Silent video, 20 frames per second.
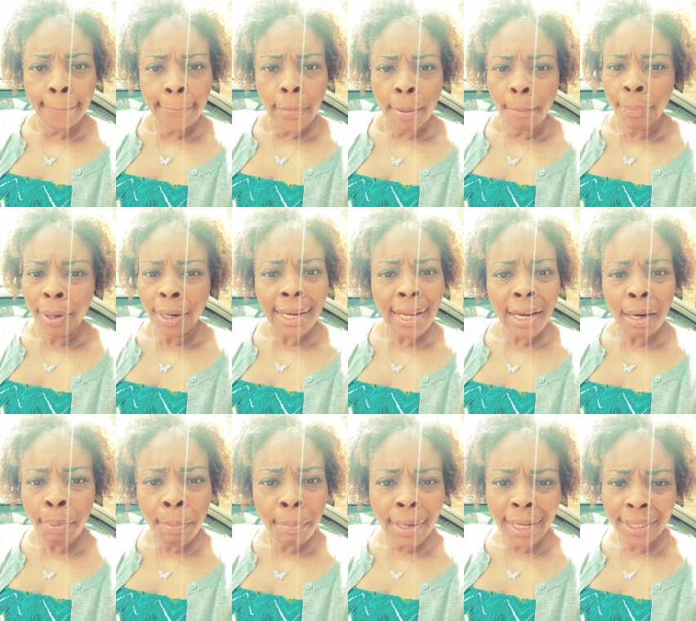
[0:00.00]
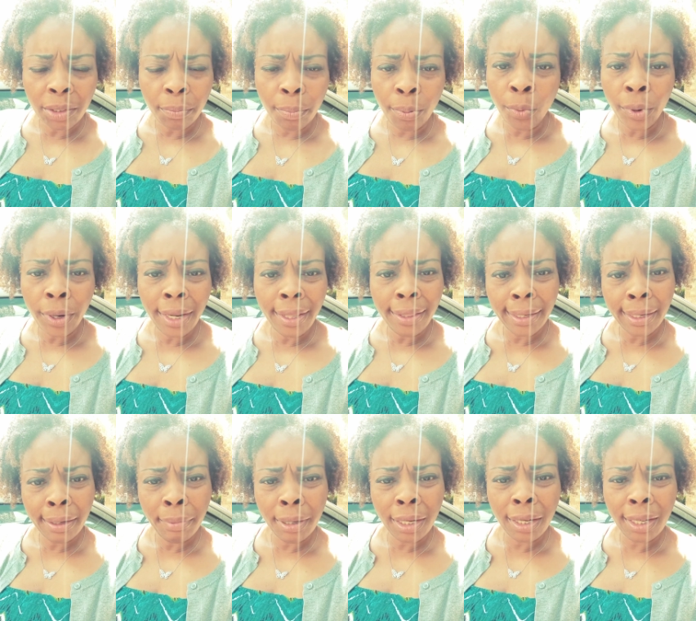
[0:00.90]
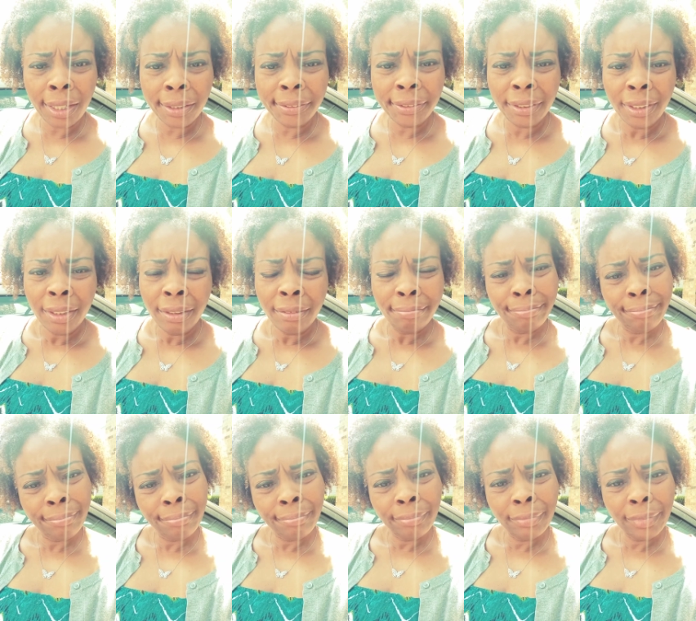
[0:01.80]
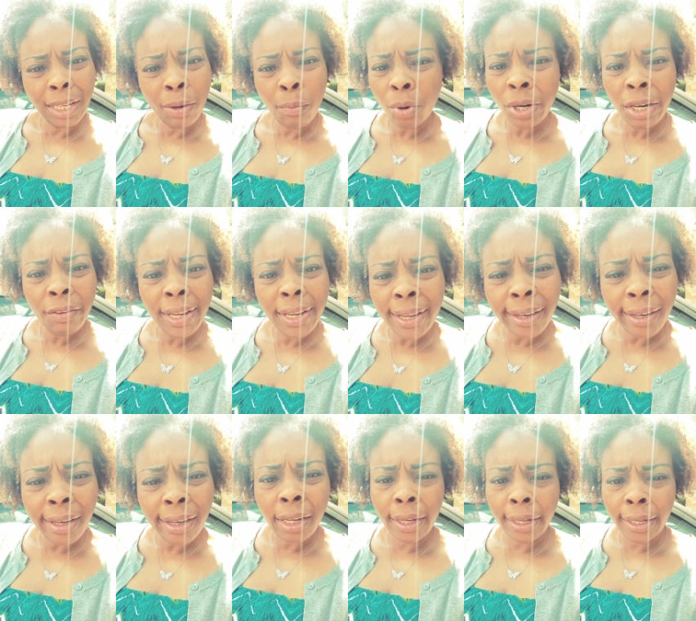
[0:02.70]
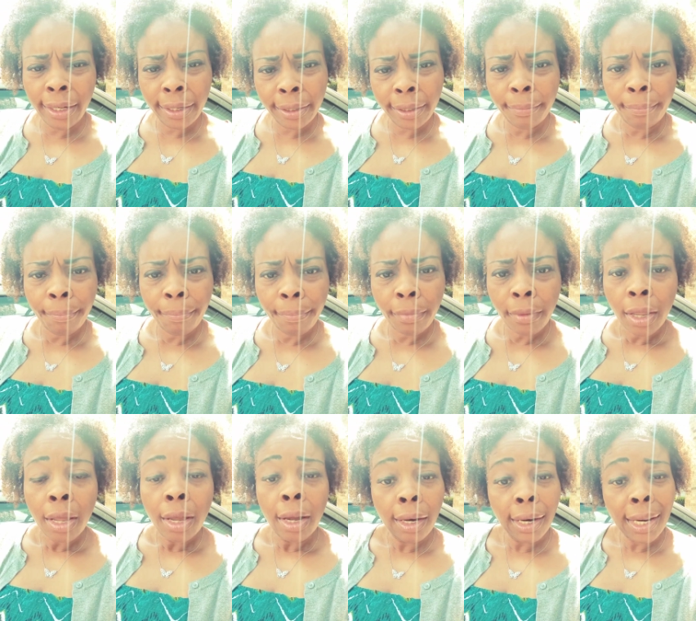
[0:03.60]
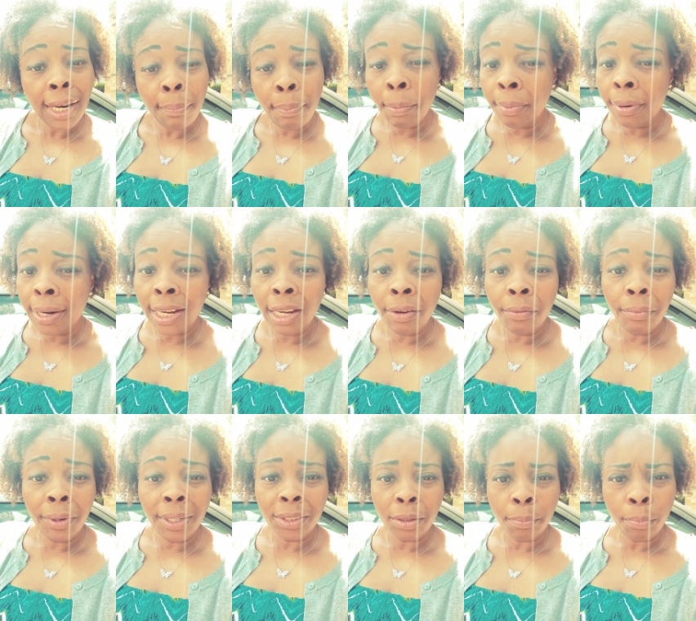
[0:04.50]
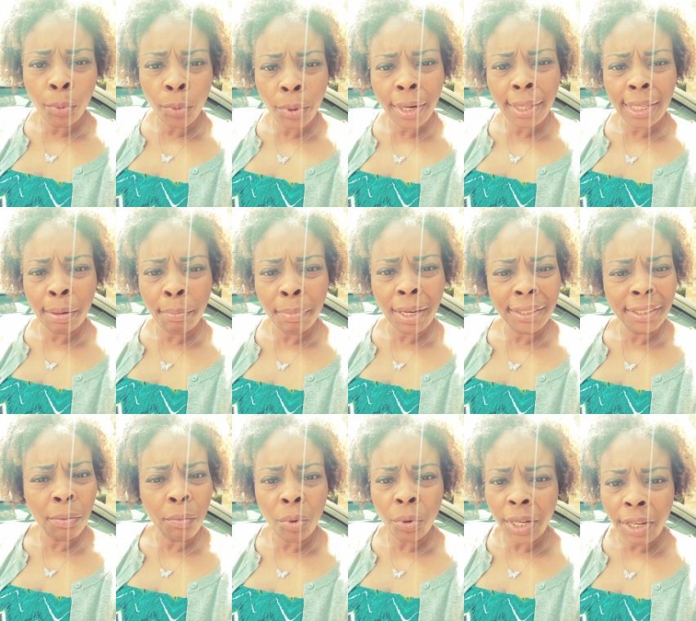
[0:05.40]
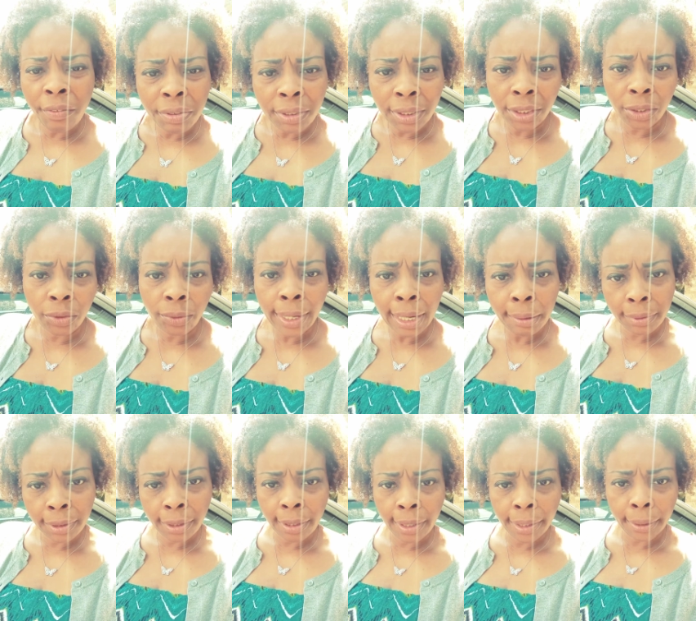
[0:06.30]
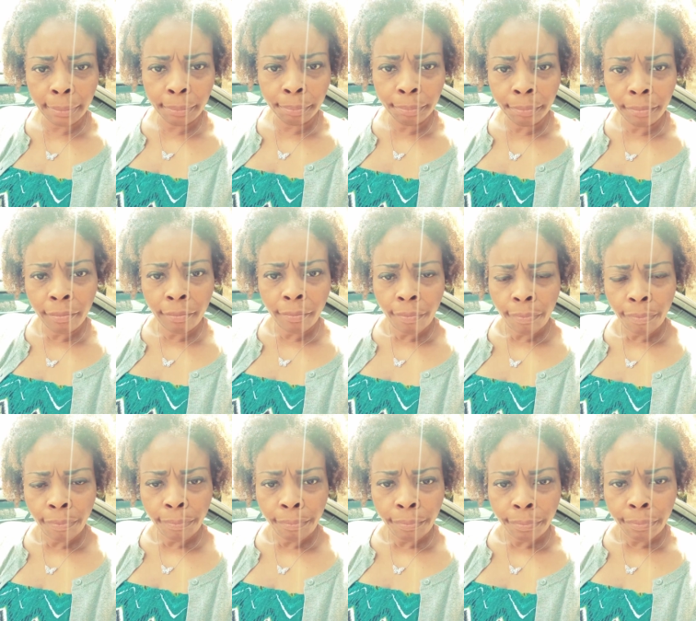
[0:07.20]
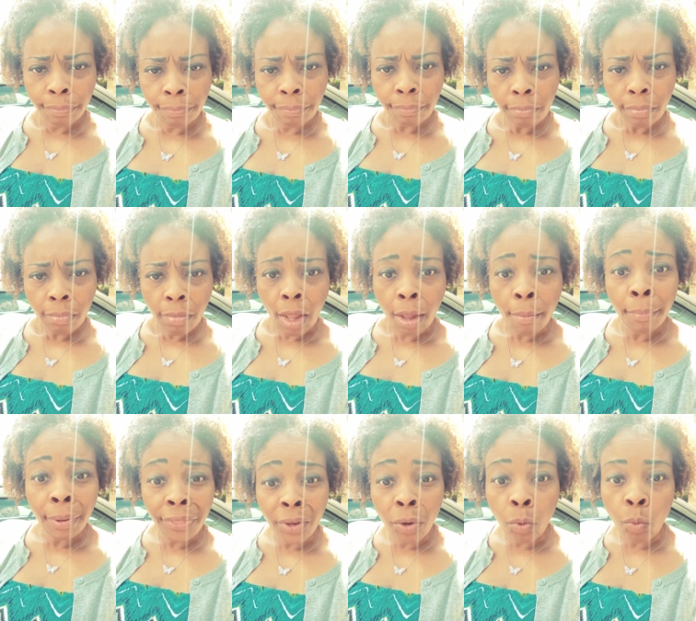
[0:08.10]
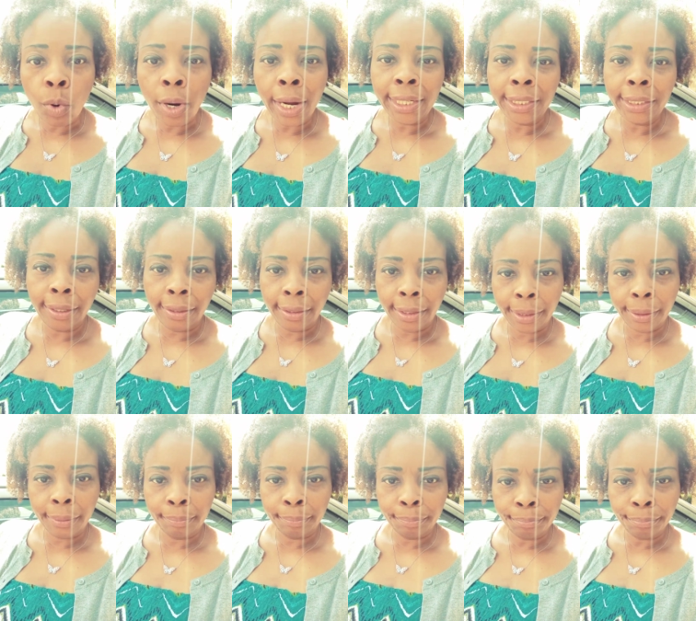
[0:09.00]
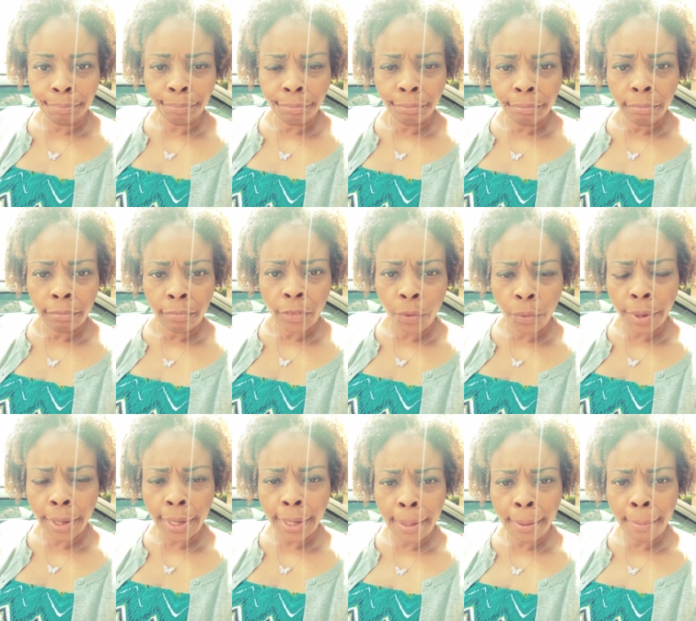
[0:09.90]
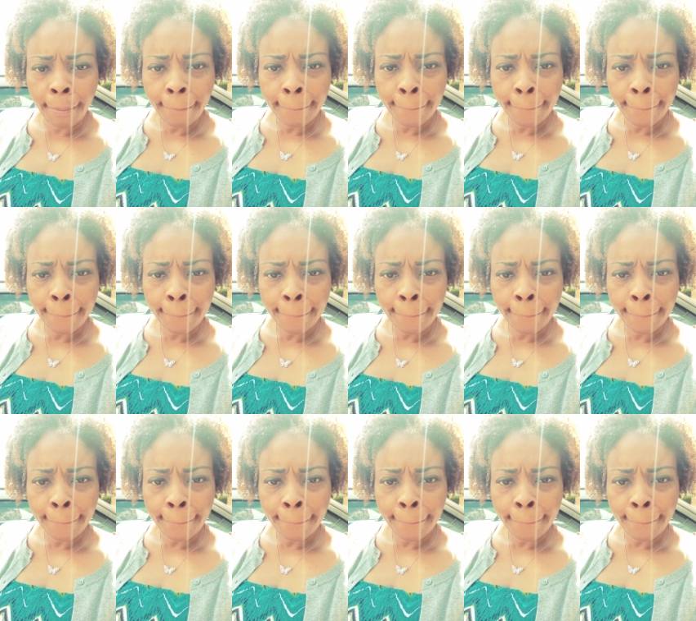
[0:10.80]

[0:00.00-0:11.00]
But a lot of people not supporting them because they won't even hit like. A lot of people not really supporting them because they won't even subscribe to them. But they're watching them, okay?